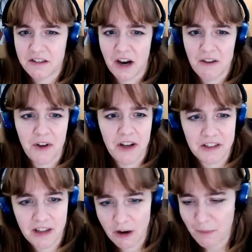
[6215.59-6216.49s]

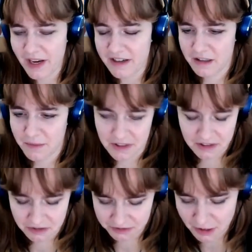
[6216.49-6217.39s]
diverge a little bit in some of
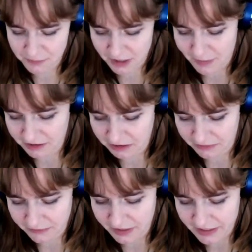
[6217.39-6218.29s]
the sort of subject matter
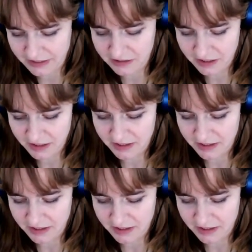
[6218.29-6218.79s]
that they